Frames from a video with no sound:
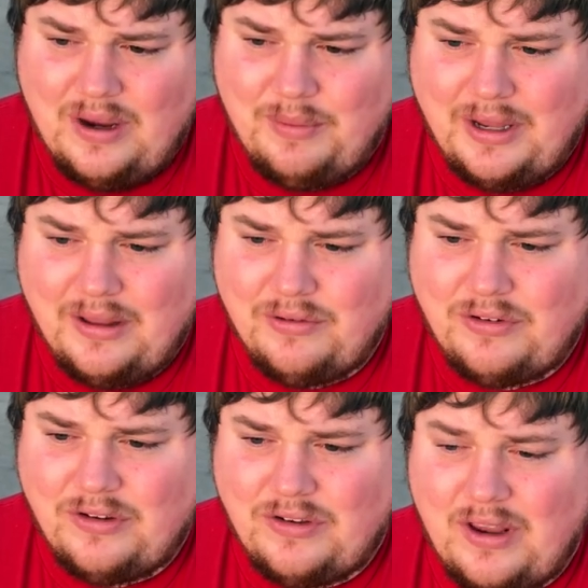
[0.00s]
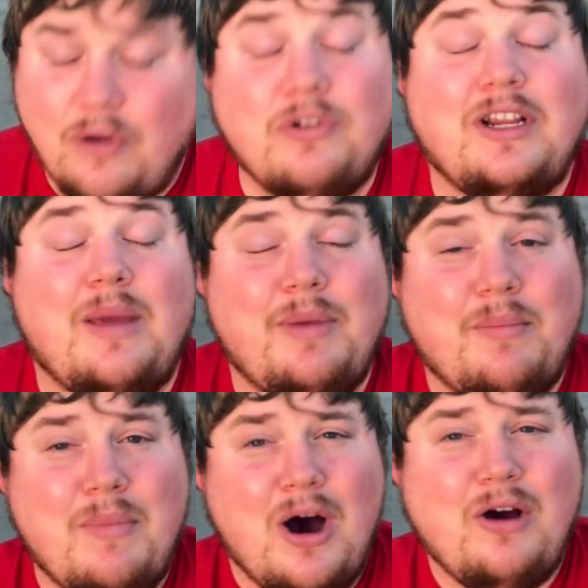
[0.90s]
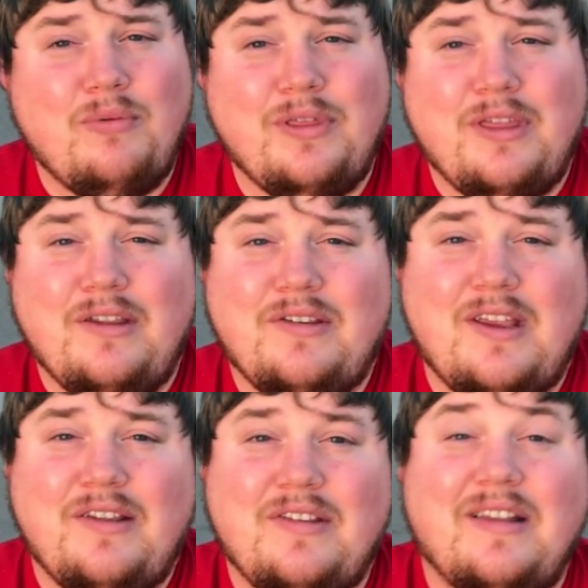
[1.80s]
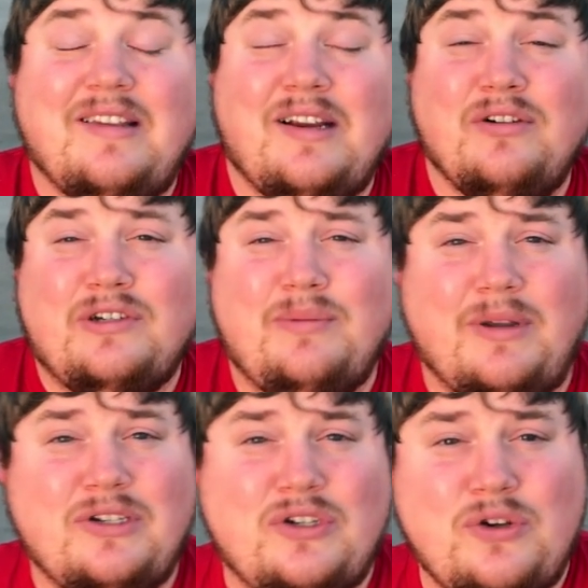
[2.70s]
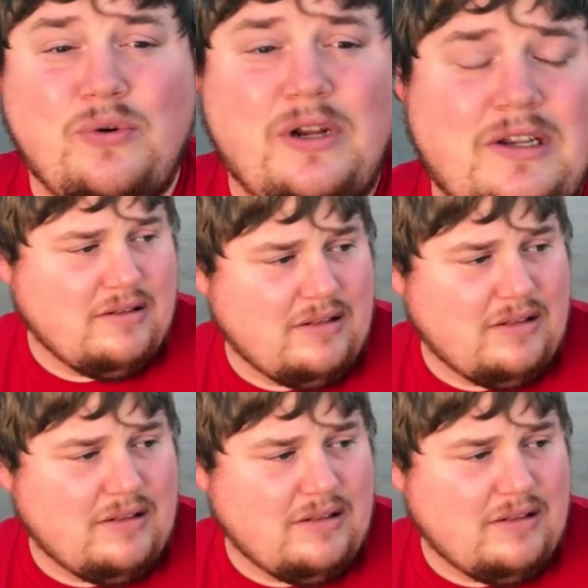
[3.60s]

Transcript: I mean, there's just oh, she gave me a mug with it says the tears of my students.